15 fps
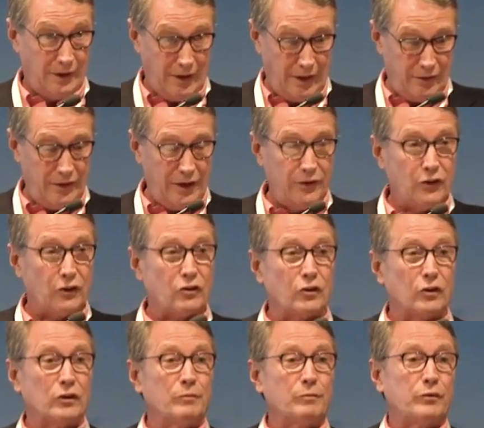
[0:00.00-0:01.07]
it needs a
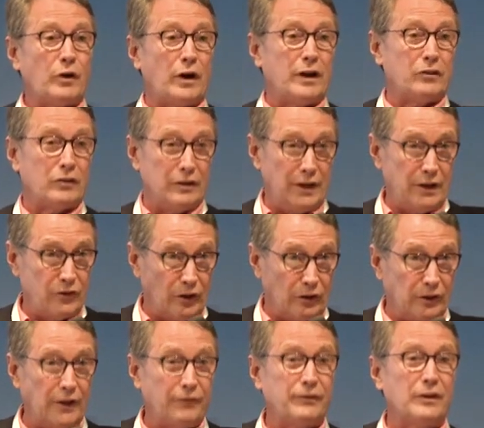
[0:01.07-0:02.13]
certain price, it needs a
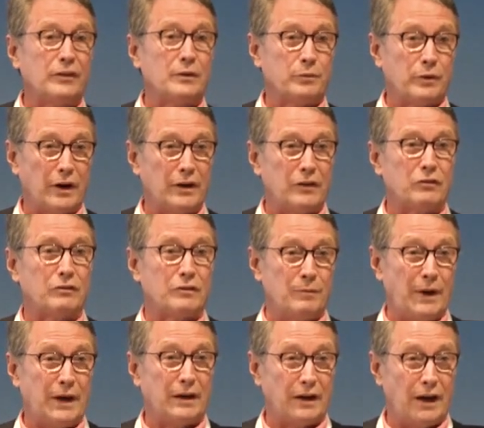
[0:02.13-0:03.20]
lift in the price to
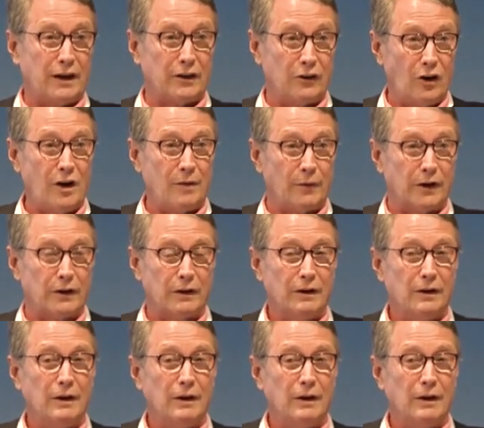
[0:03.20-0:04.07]
make it economic,